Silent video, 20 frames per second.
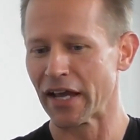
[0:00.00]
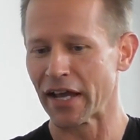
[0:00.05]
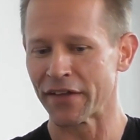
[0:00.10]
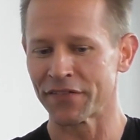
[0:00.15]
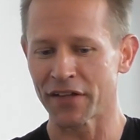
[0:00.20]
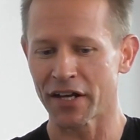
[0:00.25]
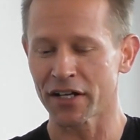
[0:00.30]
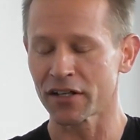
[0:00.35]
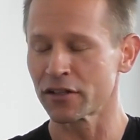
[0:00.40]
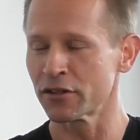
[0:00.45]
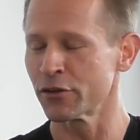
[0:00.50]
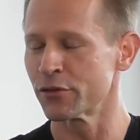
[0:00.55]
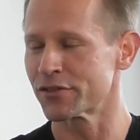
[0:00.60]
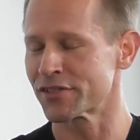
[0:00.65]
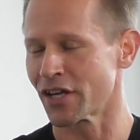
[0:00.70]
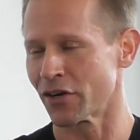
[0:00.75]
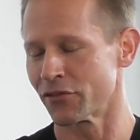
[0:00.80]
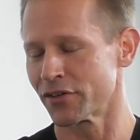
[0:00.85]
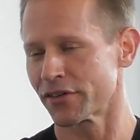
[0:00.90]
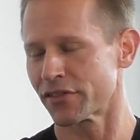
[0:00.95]
And that includes
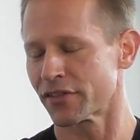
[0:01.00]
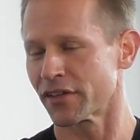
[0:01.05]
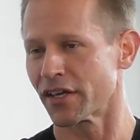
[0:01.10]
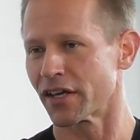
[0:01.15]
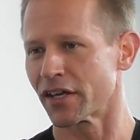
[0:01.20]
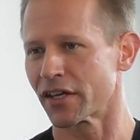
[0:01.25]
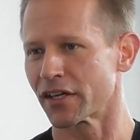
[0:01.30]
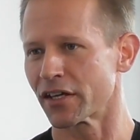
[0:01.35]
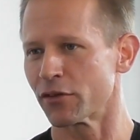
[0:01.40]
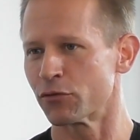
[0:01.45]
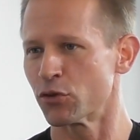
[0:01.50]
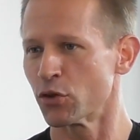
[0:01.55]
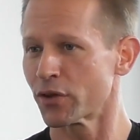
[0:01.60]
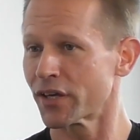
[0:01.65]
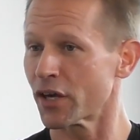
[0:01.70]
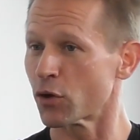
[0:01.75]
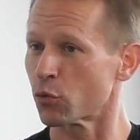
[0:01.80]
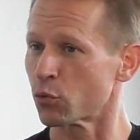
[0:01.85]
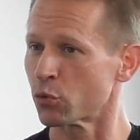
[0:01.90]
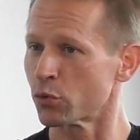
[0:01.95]
everything. If you
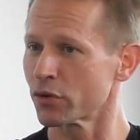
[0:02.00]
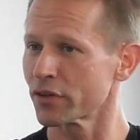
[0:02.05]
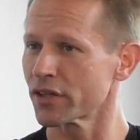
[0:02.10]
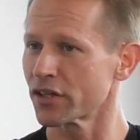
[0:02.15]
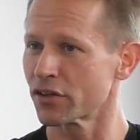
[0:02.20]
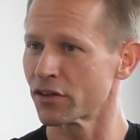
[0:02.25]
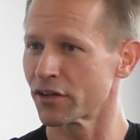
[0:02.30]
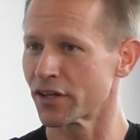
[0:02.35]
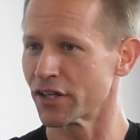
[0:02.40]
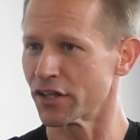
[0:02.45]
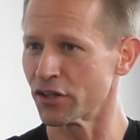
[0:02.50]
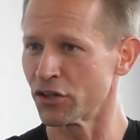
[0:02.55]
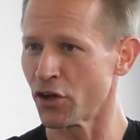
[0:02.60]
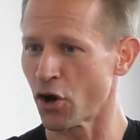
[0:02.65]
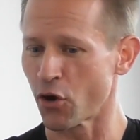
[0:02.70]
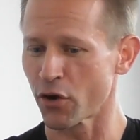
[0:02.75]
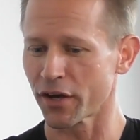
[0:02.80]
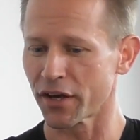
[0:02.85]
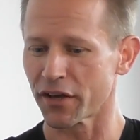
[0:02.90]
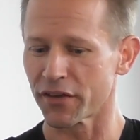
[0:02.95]
get really good at
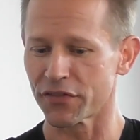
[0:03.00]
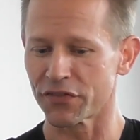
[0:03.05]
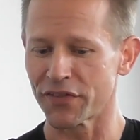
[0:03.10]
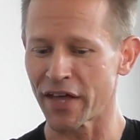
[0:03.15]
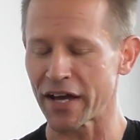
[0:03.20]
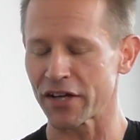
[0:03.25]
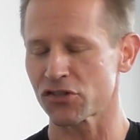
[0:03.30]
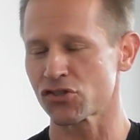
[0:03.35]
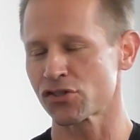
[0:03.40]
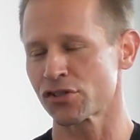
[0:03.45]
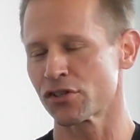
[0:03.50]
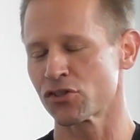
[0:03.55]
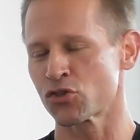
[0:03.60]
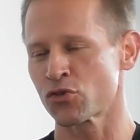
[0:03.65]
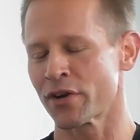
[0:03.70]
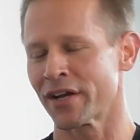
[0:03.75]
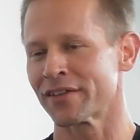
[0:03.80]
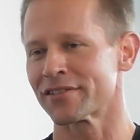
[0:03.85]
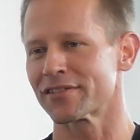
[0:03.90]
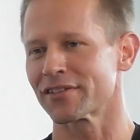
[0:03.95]
yoga, that should
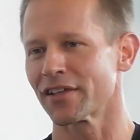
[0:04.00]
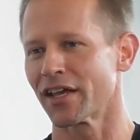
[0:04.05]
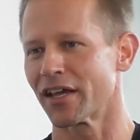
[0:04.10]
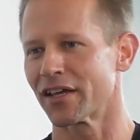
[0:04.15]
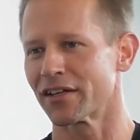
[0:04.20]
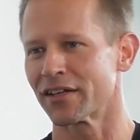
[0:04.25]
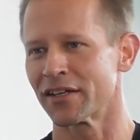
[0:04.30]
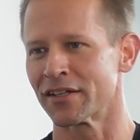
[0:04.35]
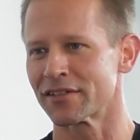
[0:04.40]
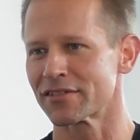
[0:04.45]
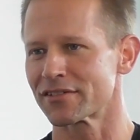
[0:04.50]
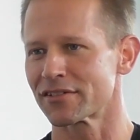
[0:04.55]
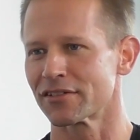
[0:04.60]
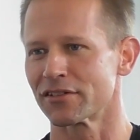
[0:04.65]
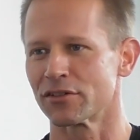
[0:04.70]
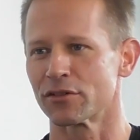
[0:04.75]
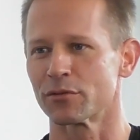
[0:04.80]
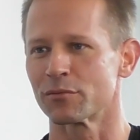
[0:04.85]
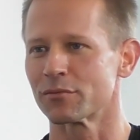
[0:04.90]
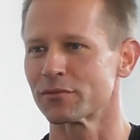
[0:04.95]
translate
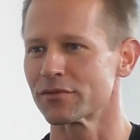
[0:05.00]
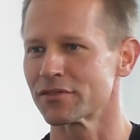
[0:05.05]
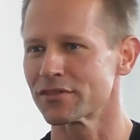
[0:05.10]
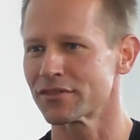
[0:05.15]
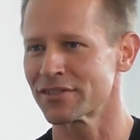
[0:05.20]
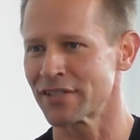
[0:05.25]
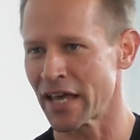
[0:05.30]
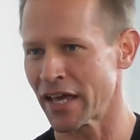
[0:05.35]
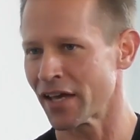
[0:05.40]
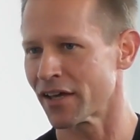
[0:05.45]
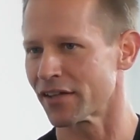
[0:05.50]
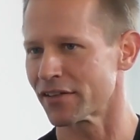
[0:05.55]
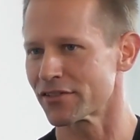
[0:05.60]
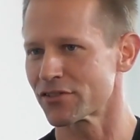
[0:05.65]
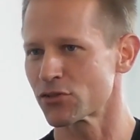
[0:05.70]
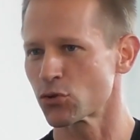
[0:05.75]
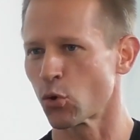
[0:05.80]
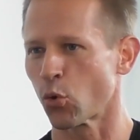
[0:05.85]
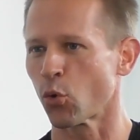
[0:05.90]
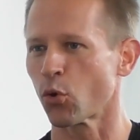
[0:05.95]
into
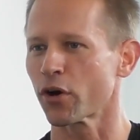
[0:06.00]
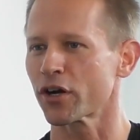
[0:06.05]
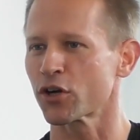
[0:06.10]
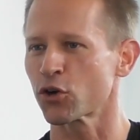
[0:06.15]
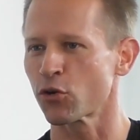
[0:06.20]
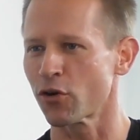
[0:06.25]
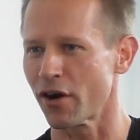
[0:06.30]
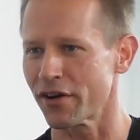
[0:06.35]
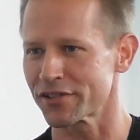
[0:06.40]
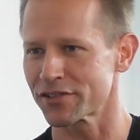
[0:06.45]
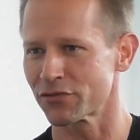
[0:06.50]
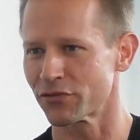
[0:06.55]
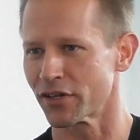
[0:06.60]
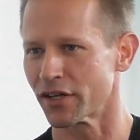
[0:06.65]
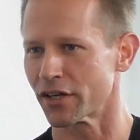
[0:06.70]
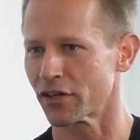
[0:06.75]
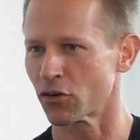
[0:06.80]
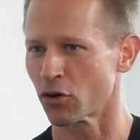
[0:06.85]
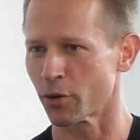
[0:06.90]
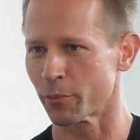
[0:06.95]
dance or
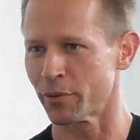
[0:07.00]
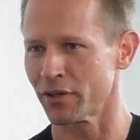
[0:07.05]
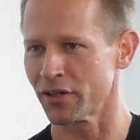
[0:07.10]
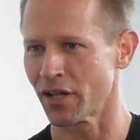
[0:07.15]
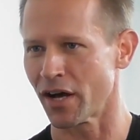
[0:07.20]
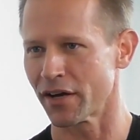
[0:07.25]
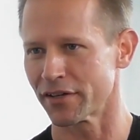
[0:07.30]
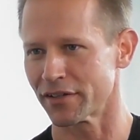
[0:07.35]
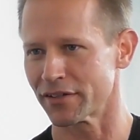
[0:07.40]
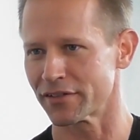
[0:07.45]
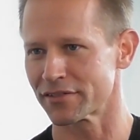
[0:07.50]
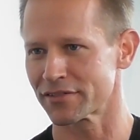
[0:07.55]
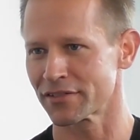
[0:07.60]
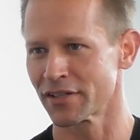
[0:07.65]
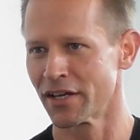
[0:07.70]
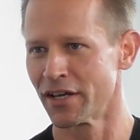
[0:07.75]
CrossFit or Pilates.